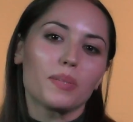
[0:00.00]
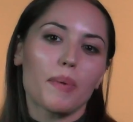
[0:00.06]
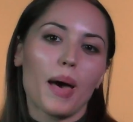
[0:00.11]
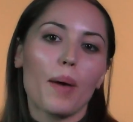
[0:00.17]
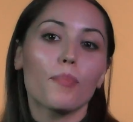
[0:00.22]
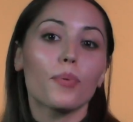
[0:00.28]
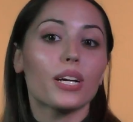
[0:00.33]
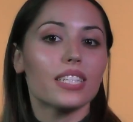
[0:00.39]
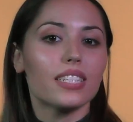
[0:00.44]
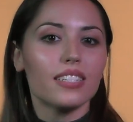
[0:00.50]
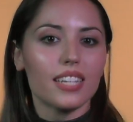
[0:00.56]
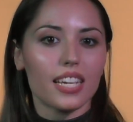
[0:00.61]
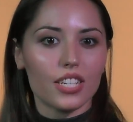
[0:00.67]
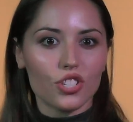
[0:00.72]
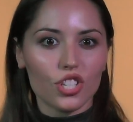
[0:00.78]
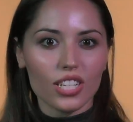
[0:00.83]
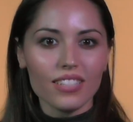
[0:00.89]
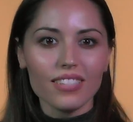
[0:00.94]
about
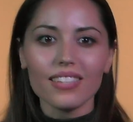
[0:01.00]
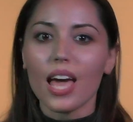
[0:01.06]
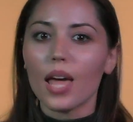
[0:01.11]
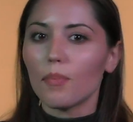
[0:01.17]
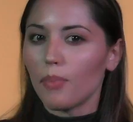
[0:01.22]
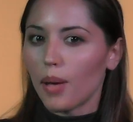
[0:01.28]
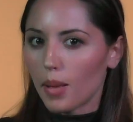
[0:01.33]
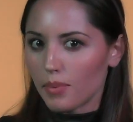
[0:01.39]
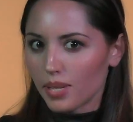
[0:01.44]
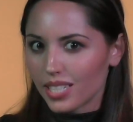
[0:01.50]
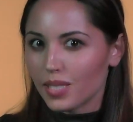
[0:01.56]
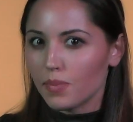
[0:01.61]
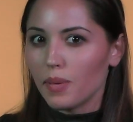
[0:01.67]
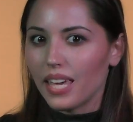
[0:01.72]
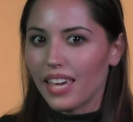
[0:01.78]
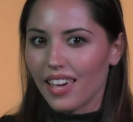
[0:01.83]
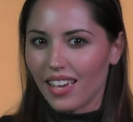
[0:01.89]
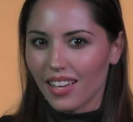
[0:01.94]
presentations and public
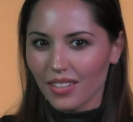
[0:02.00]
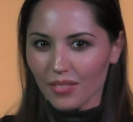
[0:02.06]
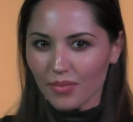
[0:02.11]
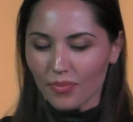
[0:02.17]
speaking.